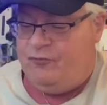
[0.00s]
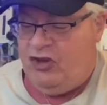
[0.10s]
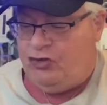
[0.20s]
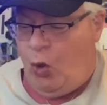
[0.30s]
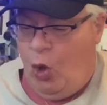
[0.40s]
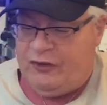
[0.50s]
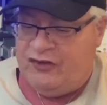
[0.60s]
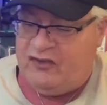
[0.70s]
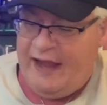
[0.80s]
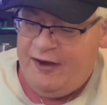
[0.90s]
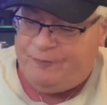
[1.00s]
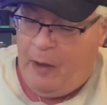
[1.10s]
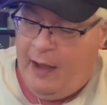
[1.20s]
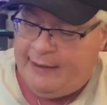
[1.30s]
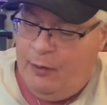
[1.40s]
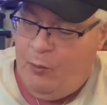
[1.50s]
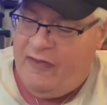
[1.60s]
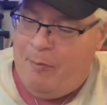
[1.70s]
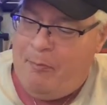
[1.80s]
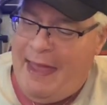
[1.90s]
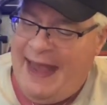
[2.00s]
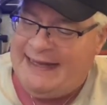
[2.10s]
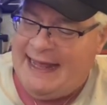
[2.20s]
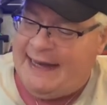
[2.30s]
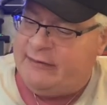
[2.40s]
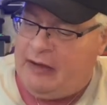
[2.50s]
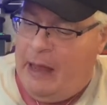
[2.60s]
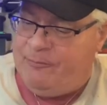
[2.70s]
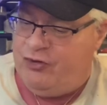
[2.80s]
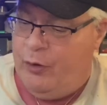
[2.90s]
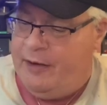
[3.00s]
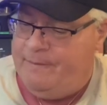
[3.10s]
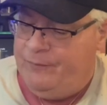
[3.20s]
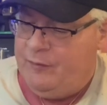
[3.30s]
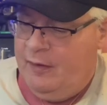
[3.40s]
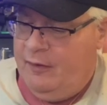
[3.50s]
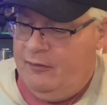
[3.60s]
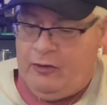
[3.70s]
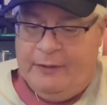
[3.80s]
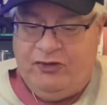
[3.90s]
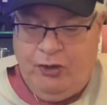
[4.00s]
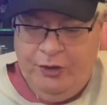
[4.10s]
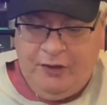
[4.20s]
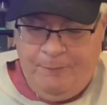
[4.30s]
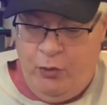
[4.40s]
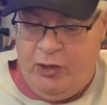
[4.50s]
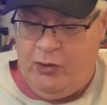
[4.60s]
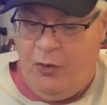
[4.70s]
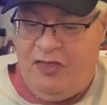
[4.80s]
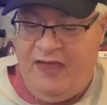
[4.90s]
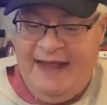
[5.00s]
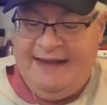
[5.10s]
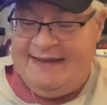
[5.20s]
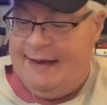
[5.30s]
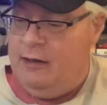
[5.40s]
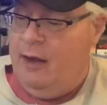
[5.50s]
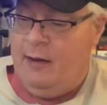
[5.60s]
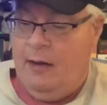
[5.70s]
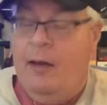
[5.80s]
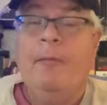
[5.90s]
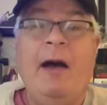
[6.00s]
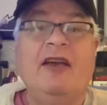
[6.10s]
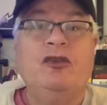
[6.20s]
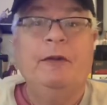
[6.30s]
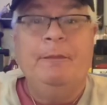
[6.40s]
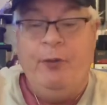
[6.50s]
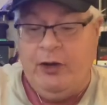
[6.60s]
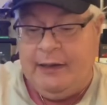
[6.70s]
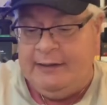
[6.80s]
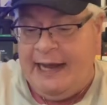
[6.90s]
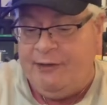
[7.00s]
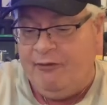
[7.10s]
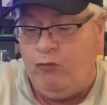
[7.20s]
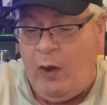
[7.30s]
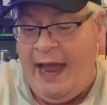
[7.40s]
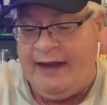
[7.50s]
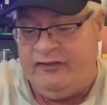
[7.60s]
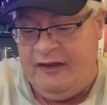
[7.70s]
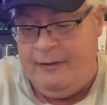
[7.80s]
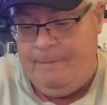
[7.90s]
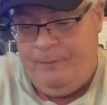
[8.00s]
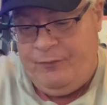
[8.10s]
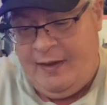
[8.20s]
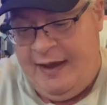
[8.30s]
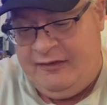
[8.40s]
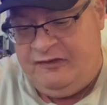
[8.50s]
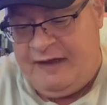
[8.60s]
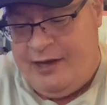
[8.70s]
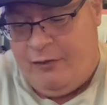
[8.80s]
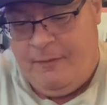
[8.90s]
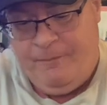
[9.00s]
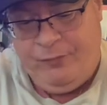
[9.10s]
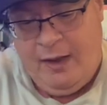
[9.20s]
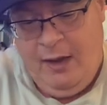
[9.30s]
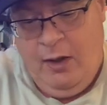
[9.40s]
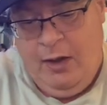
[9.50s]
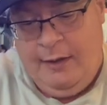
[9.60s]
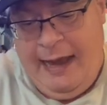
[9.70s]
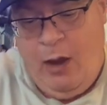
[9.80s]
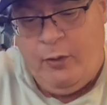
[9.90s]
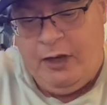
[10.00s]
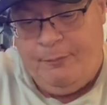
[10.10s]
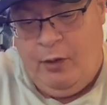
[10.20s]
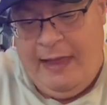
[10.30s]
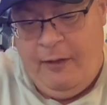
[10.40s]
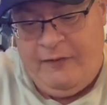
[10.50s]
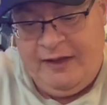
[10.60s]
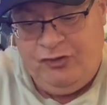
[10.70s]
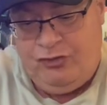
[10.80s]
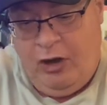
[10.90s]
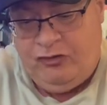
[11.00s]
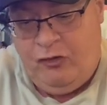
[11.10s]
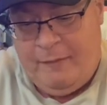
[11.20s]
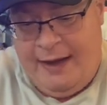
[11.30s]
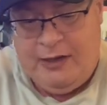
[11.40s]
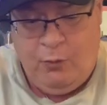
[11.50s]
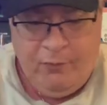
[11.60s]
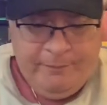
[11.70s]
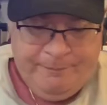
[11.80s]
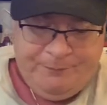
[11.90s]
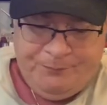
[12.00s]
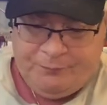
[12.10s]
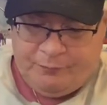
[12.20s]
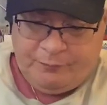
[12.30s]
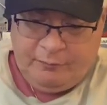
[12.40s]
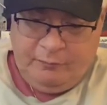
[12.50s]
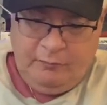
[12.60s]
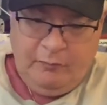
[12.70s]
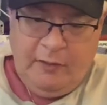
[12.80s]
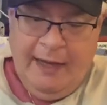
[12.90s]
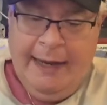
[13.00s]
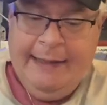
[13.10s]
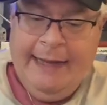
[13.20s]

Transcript: just called a stash pocket with a magnetic top to it. So it's good to put your things in, possibly to put a container of wax in, etc. Now we're going to pull out the instruction manual and